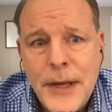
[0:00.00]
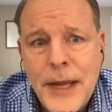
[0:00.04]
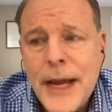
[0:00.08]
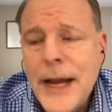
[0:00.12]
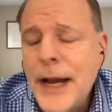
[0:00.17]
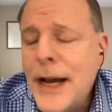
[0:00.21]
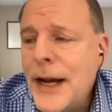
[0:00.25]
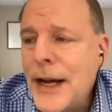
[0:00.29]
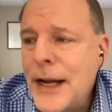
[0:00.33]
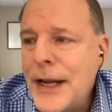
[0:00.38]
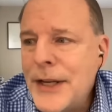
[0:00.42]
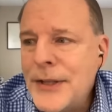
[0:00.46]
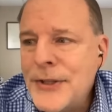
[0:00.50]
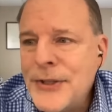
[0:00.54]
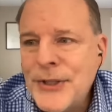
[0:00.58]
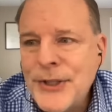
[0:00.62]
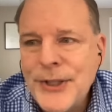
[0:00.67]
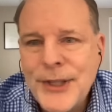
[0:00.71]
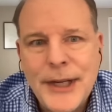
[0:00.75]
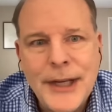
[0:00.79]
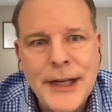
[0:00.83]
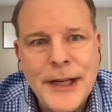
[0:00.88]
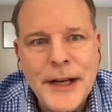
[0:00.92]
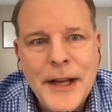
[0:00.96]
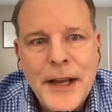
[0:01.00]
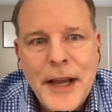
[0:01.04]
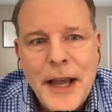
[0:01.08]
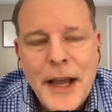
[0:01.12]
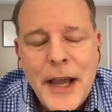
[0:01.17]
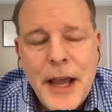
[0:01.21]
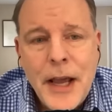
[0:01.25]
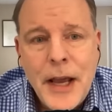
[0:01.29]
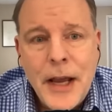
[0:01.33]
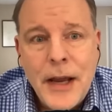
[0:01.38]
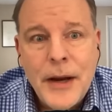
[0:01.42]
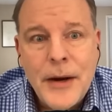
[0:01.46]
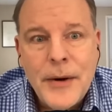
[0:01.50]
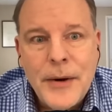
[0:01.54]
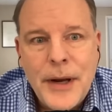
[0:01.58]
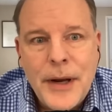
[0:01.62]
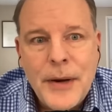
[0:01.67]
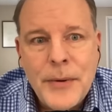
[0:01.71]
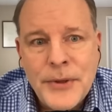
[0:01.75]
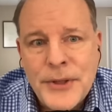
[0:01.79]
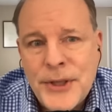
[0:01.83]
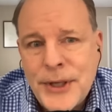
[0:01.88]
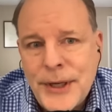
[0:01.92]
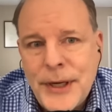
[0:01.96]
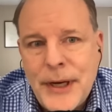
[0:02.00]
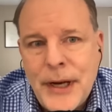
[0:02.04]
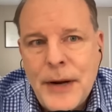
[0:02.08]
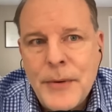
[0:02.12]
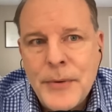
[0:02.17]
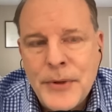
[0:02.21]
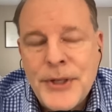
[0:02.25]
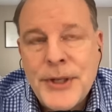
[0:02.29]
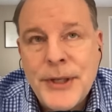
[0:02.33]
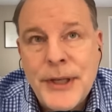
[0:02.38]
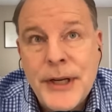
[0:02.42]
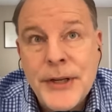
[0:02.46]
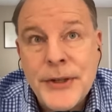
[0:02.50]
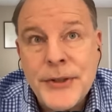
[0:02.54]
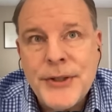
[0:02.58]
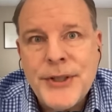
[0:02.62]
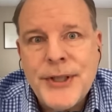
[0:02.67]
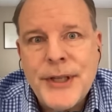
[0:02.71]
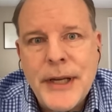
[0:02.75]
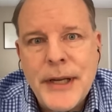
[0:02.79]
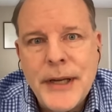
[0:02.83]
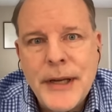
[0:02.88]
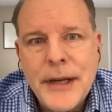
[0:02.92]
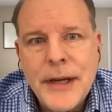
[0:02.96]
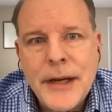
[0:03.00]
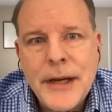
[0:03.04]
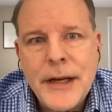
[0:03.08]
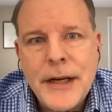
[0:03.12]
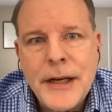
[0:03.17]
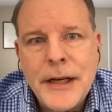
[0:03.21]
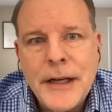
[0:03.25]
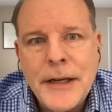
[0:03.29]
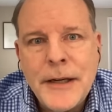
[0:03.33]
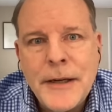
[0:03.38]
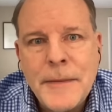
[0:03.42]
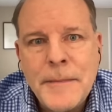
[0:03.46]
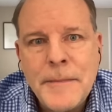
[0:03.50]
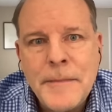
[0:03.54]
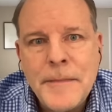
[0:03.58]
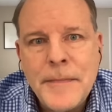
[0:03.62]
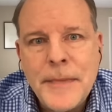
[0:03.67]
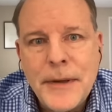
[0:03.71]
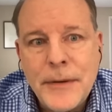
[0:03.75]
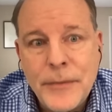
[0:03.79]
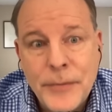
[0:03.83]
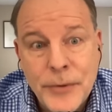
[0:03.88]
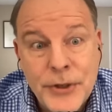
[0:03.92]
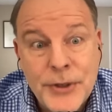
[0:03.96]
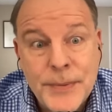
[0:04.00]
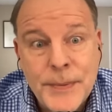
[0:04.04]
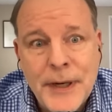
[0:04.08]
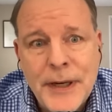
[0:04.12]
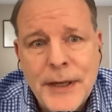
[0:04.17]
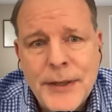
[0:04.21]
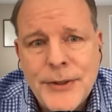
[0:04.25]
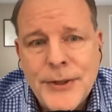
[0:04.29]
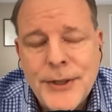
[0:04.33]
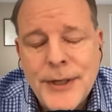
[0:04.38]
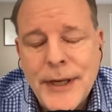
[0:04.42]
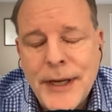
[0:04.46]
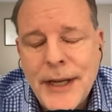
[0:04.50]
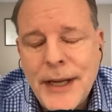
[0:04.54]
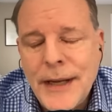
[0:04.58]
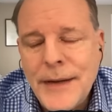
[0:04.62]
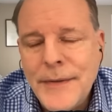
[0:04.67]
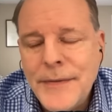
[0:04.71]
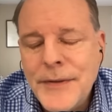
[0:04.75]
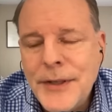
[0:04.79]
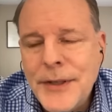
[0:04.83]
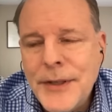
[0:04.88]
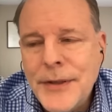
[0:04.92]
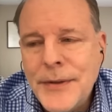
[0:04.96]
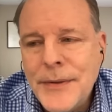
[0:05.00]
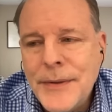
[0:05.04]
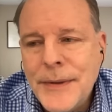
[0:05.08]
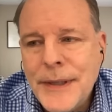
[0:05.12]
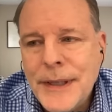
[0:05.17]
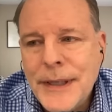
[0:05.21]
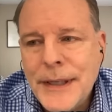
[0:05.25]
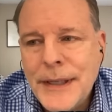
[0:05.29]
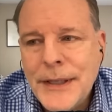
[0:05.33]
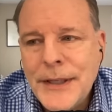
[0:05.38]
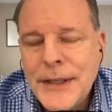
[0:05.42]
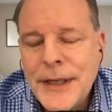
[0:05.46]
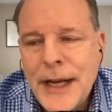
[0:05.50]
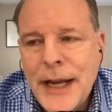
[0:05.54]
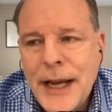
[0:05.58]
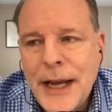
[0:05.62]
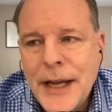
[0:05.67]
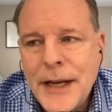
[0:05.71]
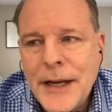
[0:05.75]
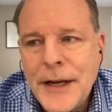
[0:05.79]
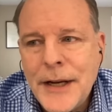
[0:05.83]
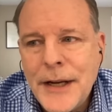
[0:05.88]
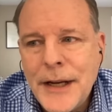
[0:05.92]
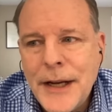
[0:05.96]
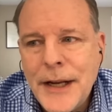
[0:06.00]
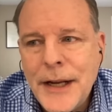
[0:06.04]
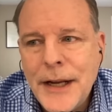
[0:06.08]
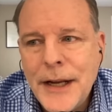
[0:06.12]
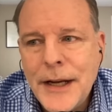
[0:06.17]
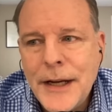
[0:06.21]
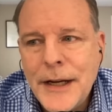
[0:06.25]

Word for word: yeah, it's uh, it, was a it was an interesting um, response that he gave to uh, to Hannity.